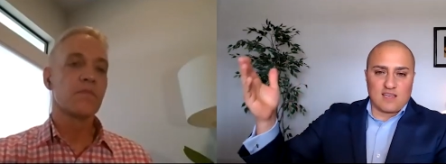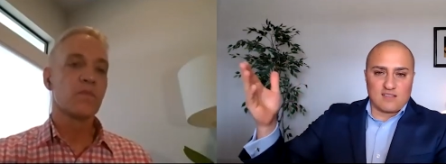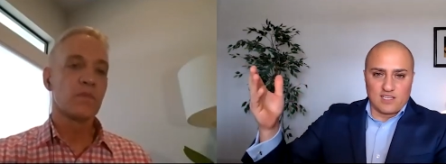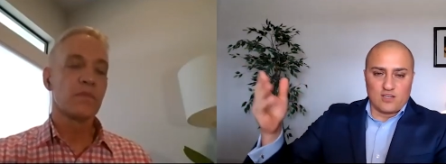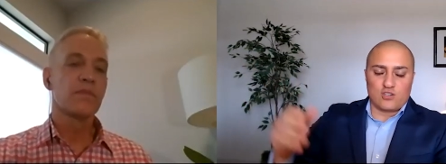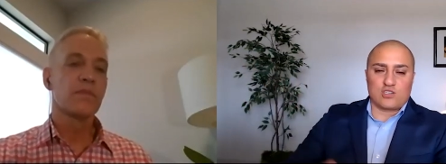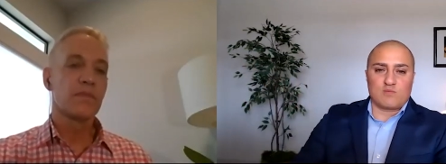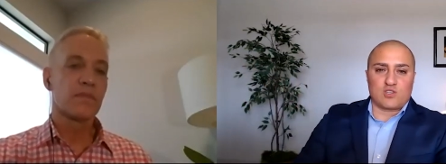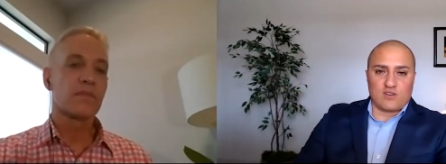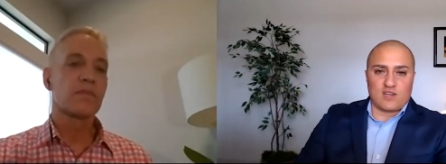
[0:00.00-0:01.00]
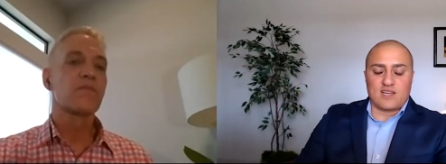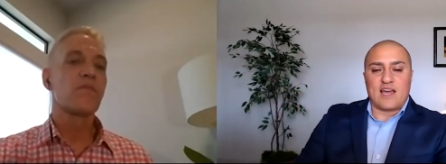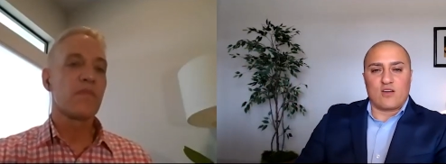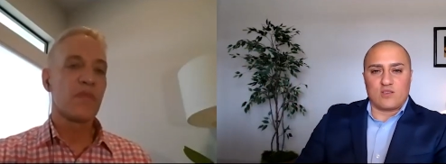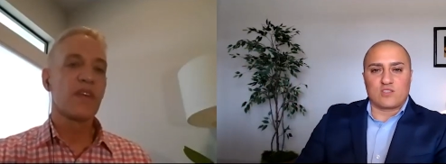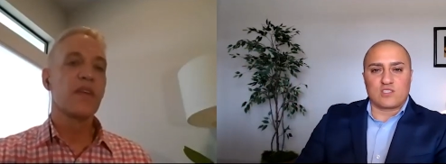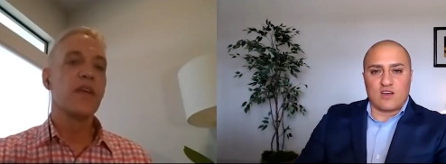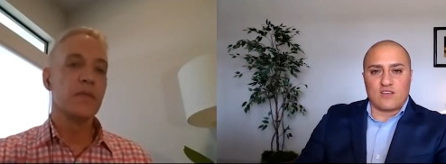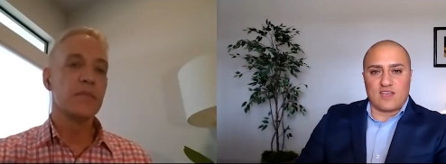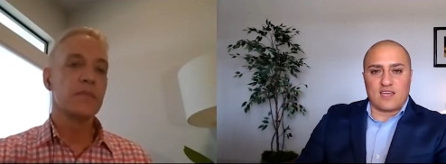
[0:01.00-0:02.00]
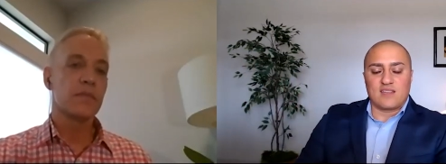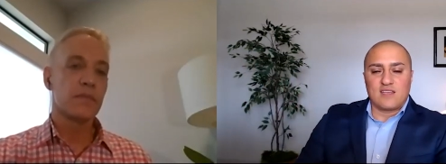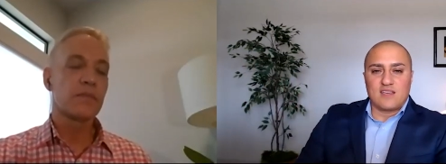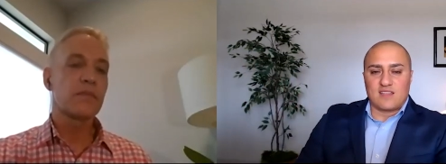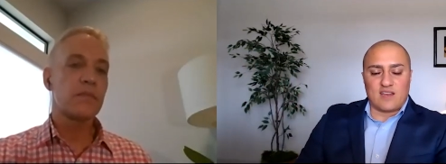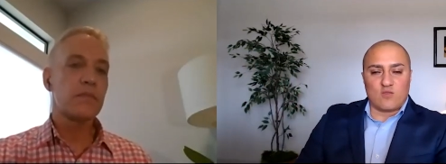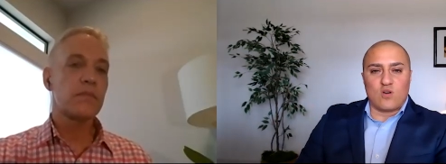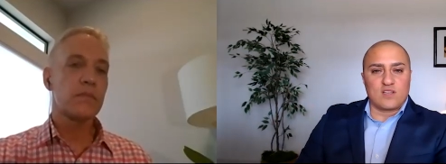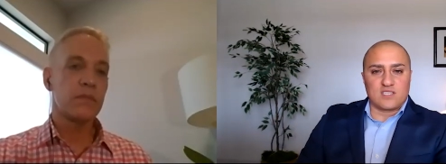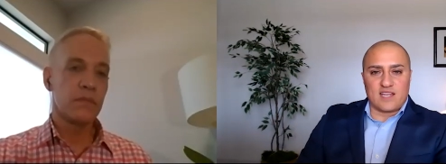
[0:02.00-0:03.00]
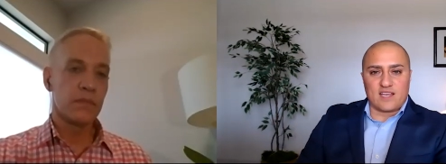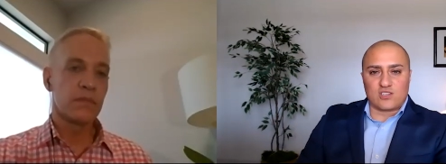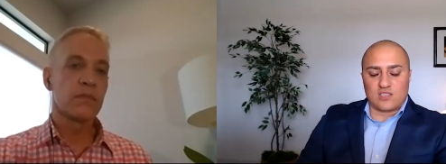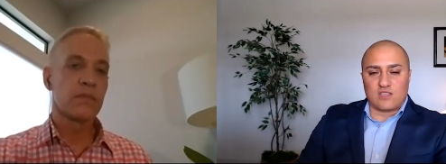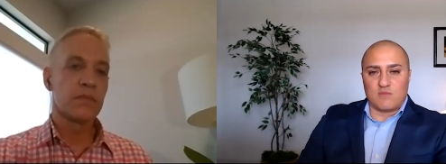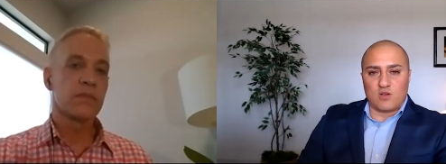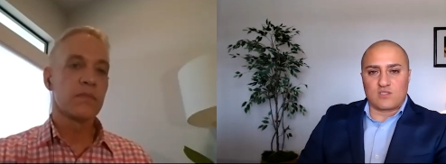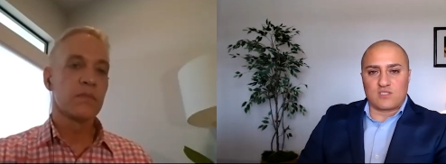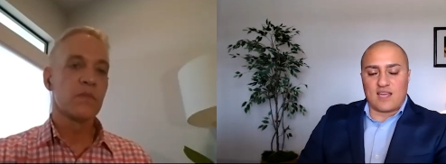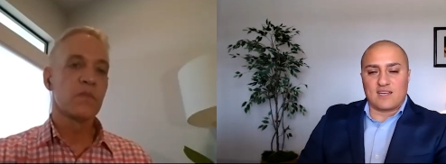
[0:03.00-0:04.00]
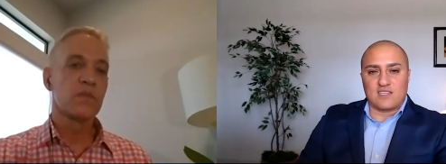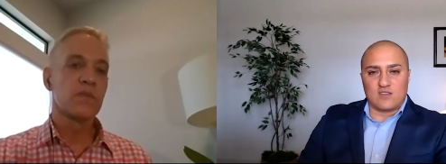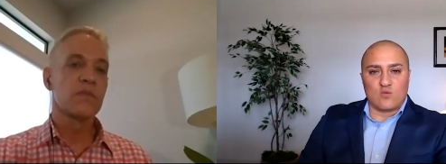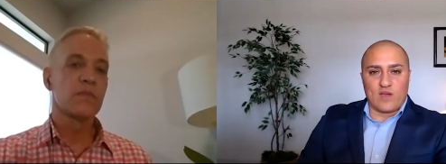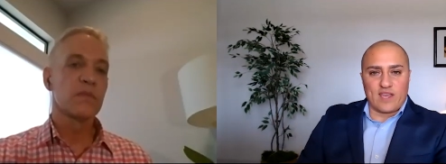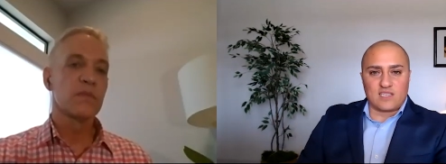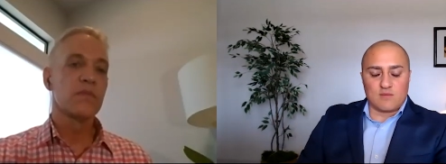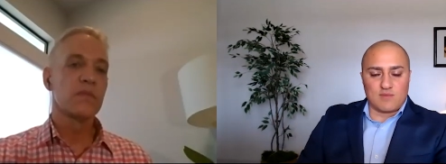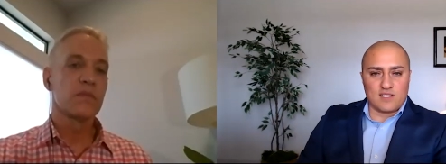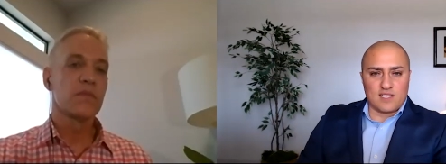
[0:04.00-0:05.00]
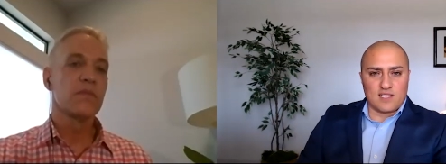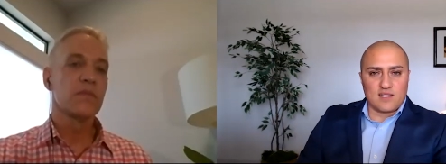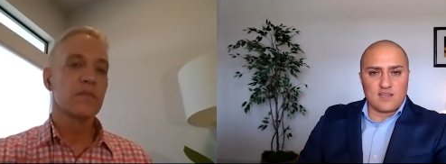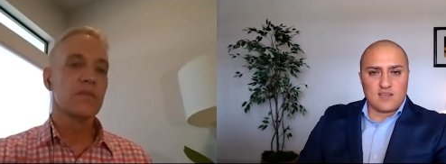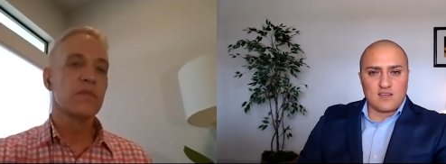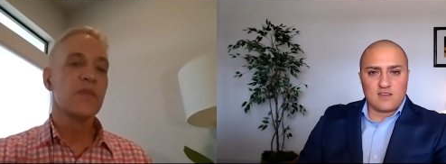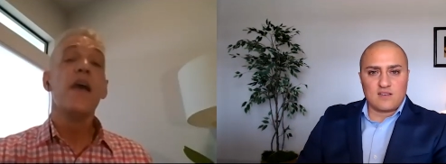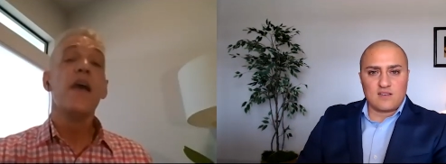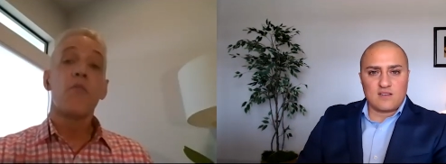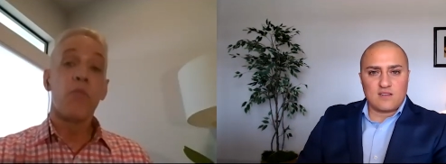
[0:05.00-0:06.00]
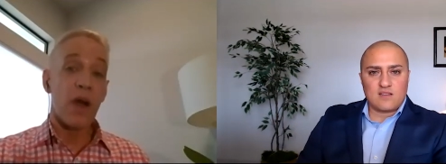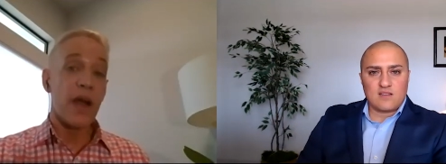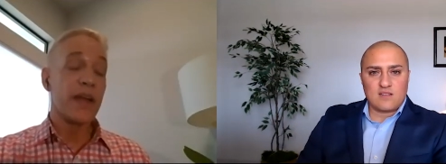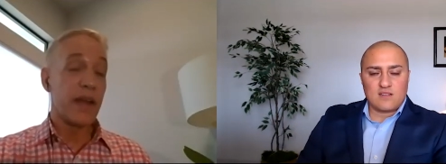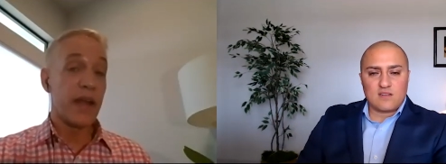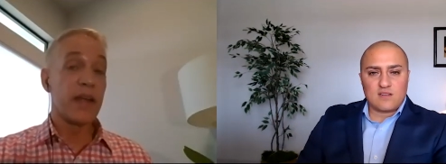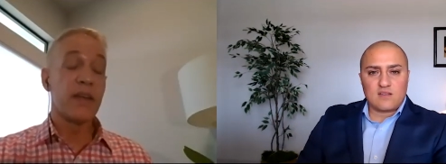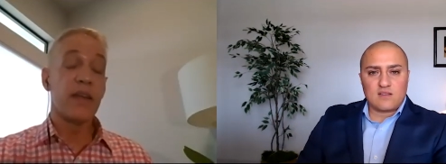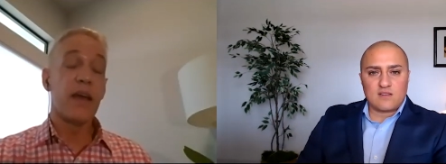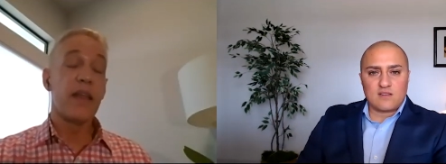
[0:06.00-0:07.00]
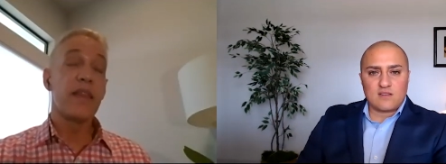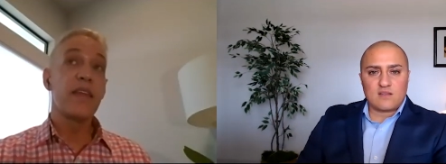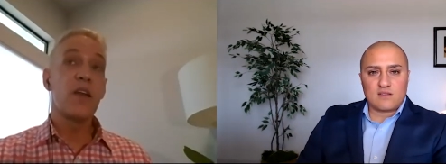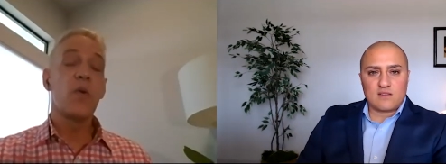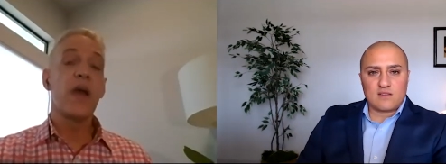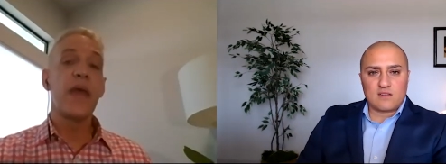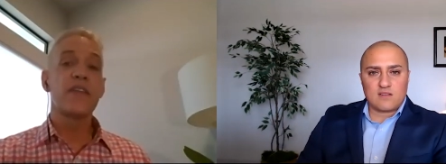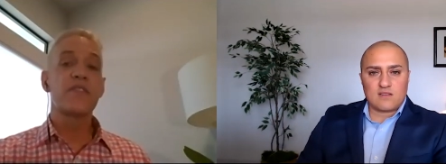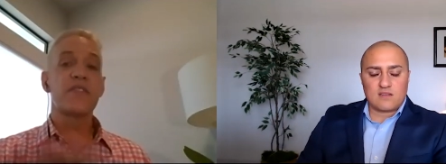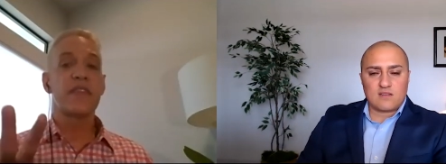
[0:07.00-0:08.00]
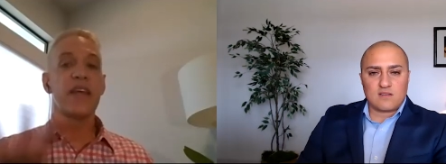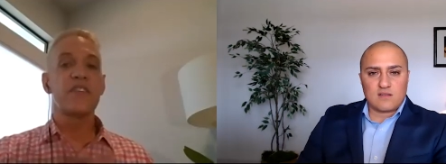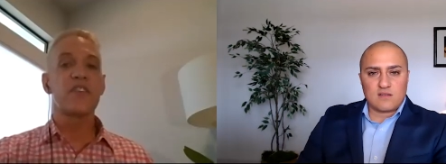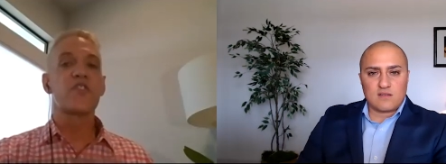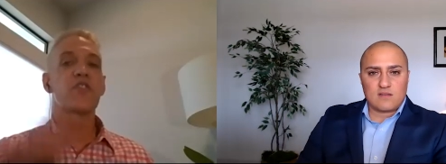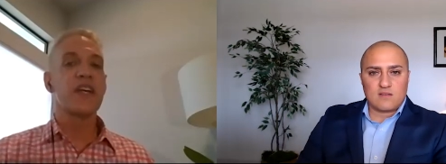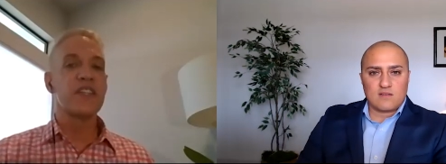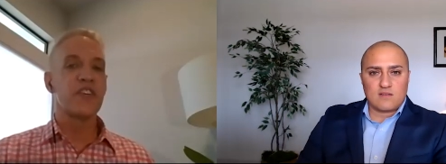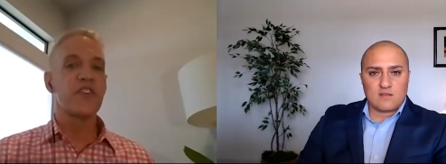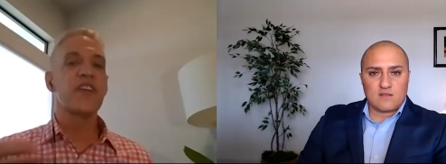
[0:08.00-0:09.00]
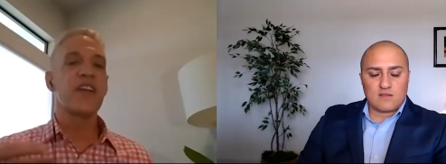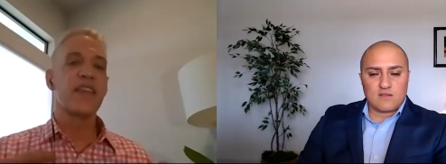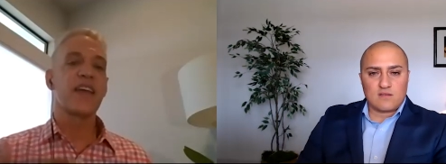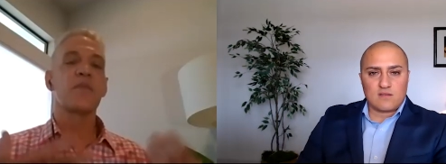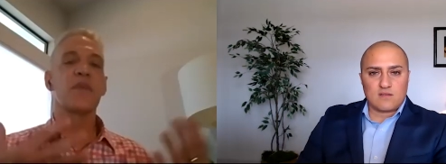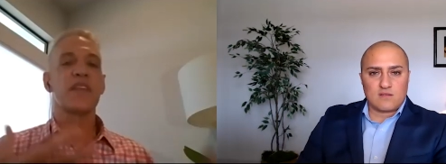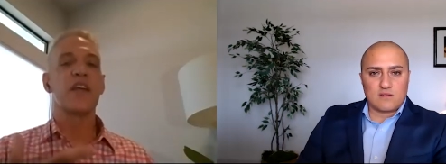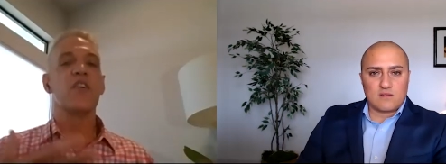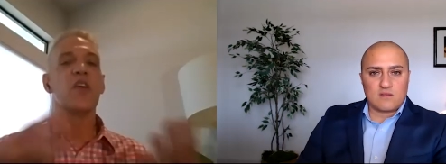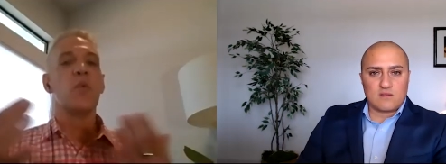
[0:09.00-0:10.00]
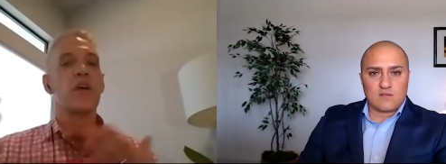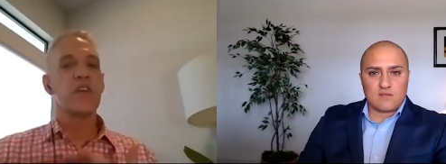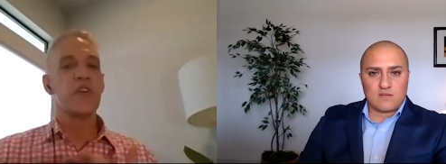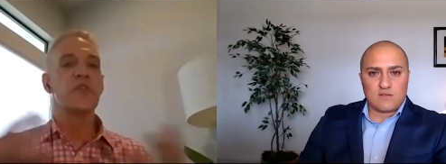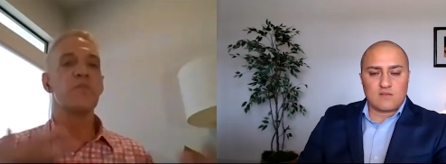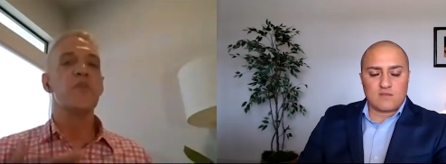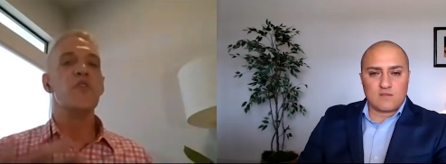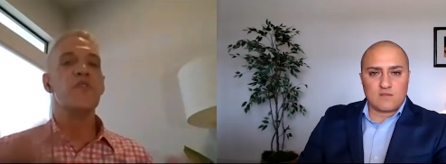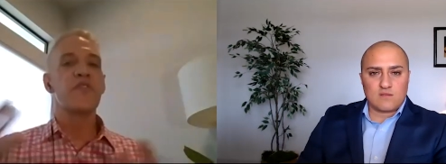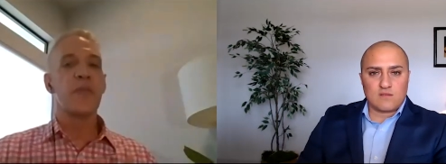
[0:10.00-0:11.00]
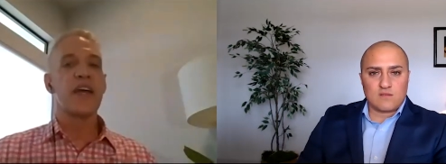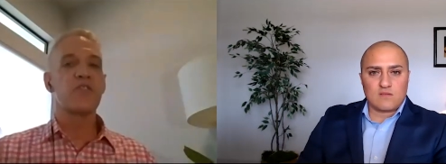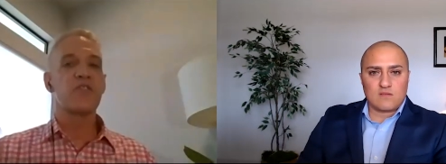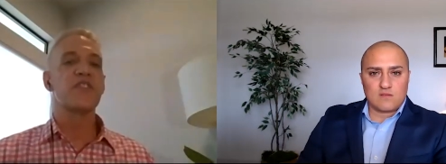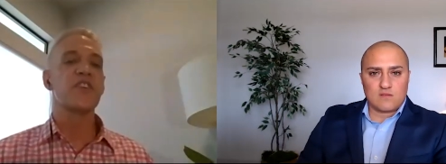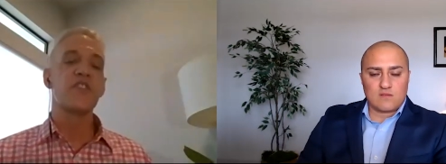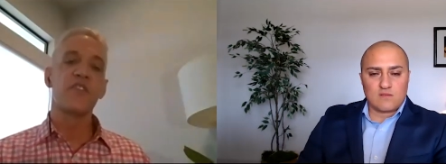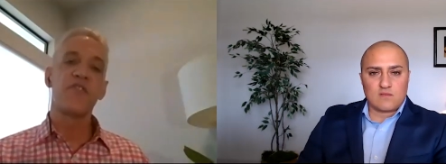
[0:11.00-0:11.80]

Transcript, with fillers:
Speaker 1: that leadership journey now you saw that that it wasn't actually the most ideal way to be leading
Speaker 2: Right. And uh, you know, and that's that's a transition. I think I'm not the only one who's moved from that transition